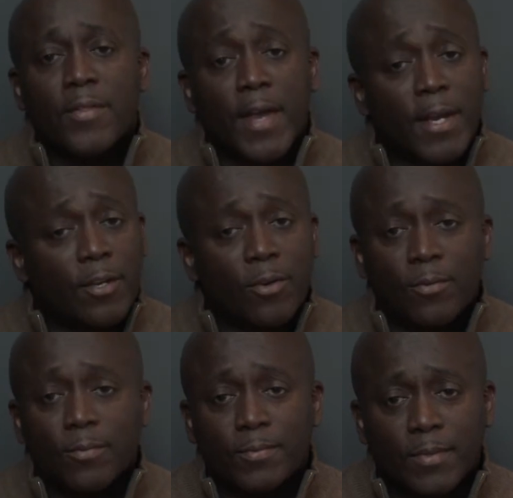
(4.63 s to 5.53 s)
thank you,
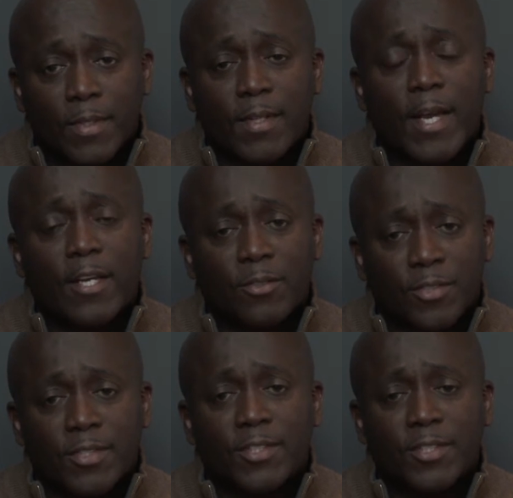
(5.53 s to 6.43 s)
thank you
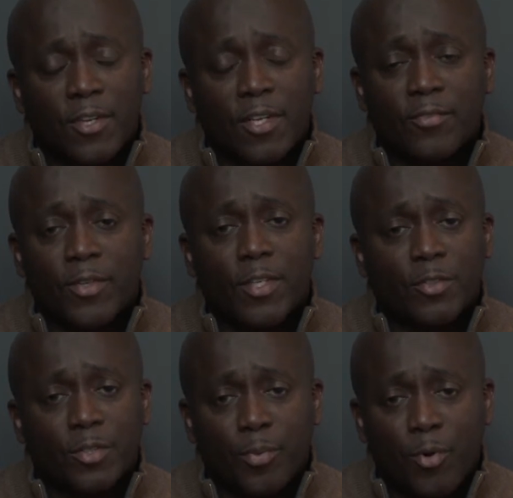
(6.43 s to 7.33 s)
sincerely for
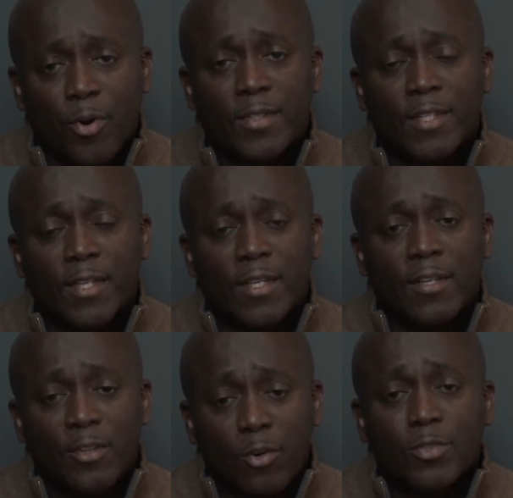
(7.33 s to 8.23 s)
your support.
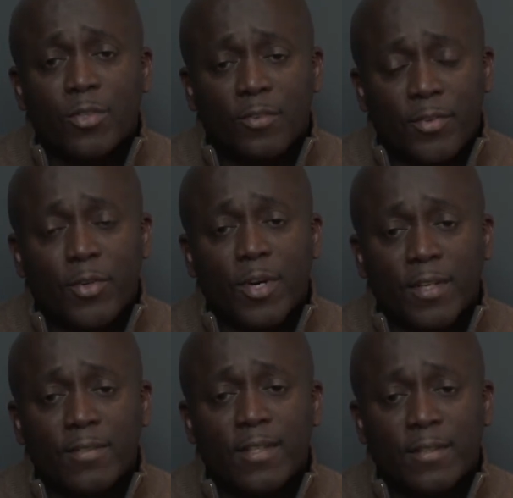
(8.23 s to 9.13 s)
Those who are
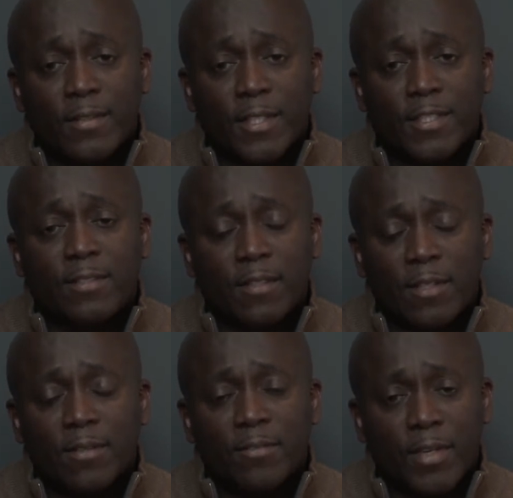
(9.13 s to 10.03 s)
viewing this
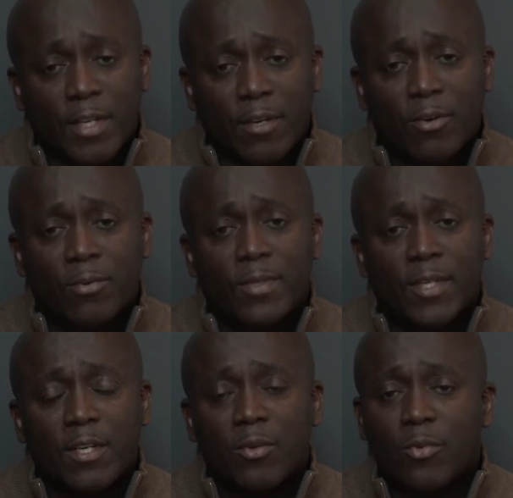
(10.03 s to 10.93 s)
video,
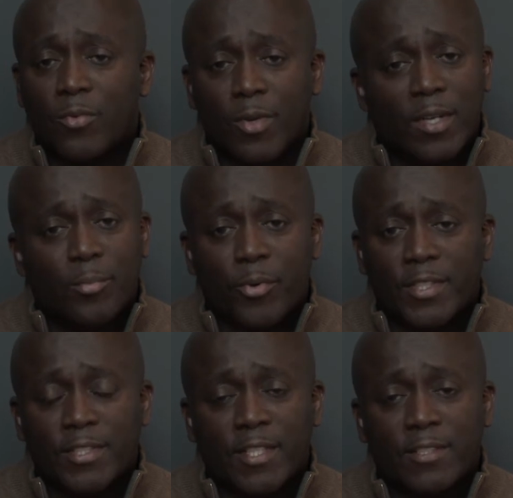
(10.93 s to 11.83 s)
we really
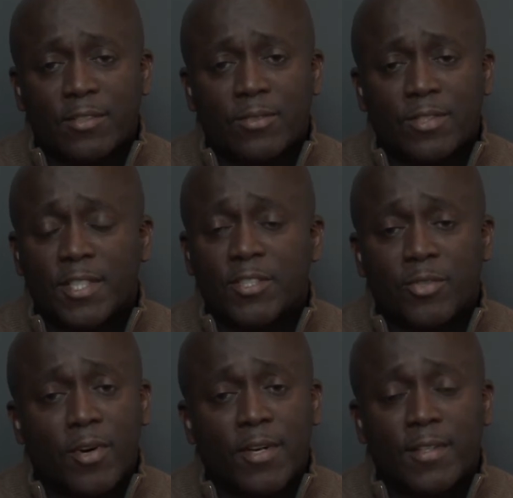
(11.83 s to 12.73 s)
appreciate you.
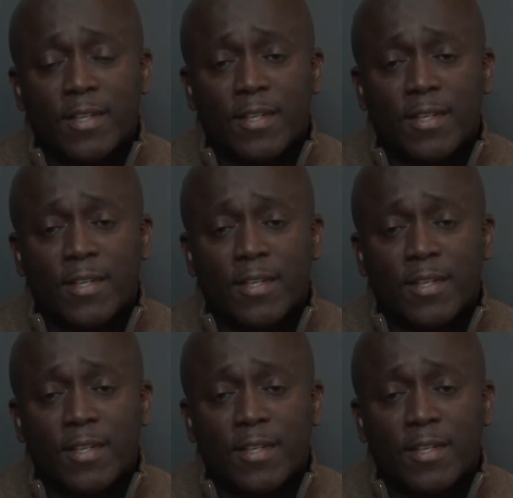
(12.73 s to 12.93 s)
Centurion